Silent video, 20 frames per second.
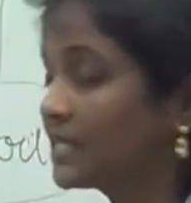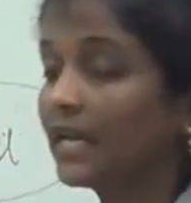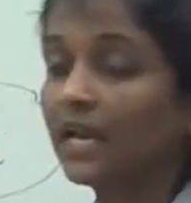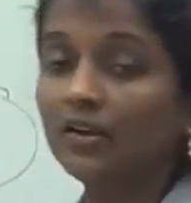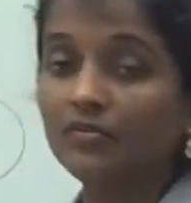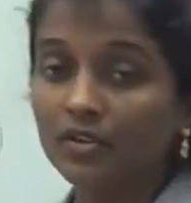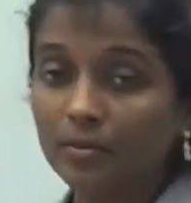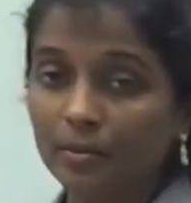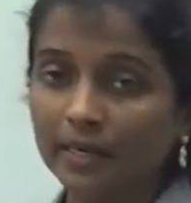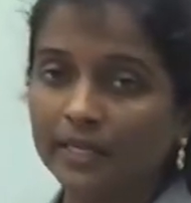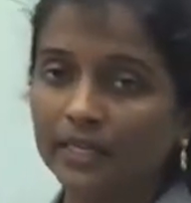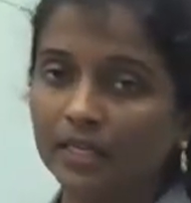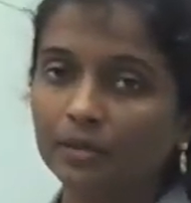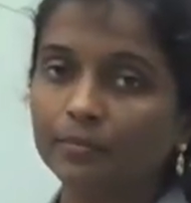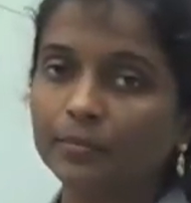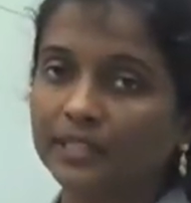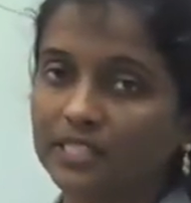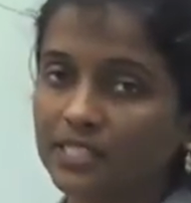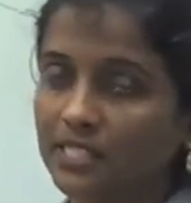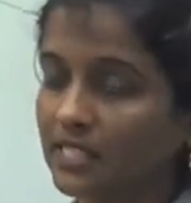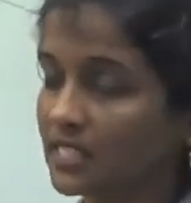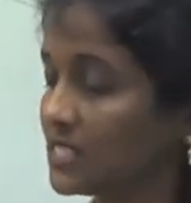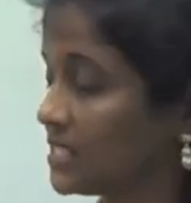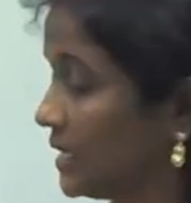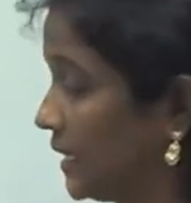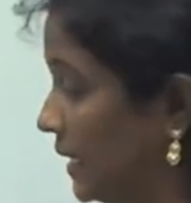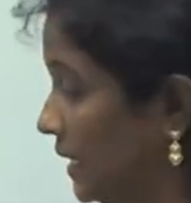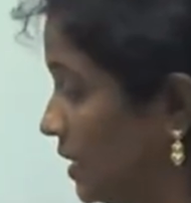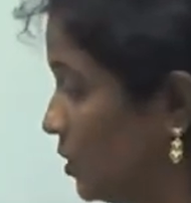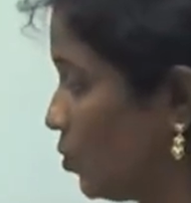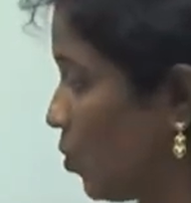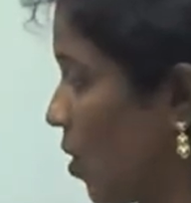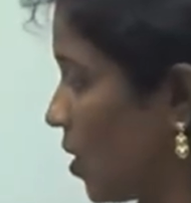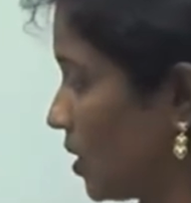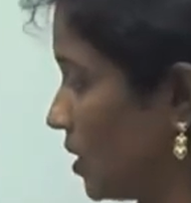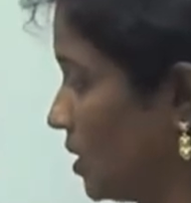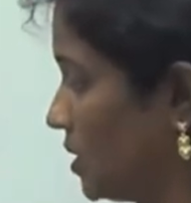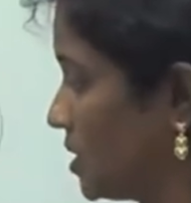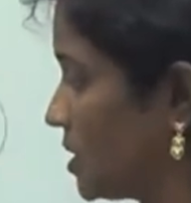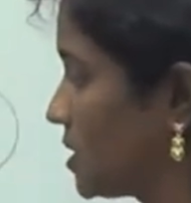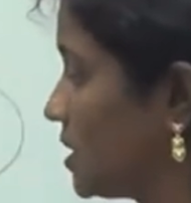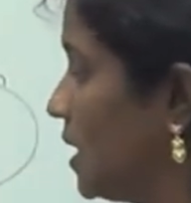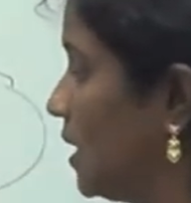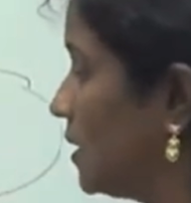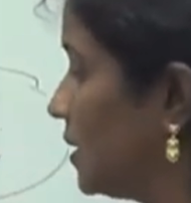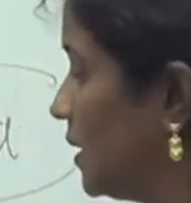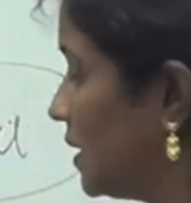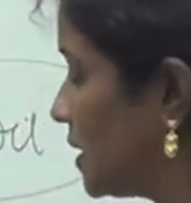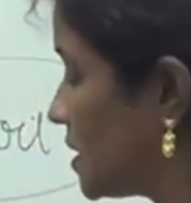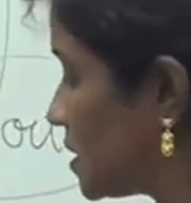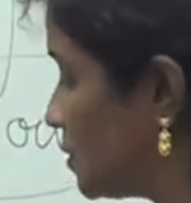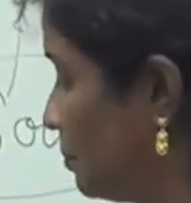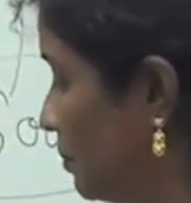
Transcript: heavy metal presence in waters that is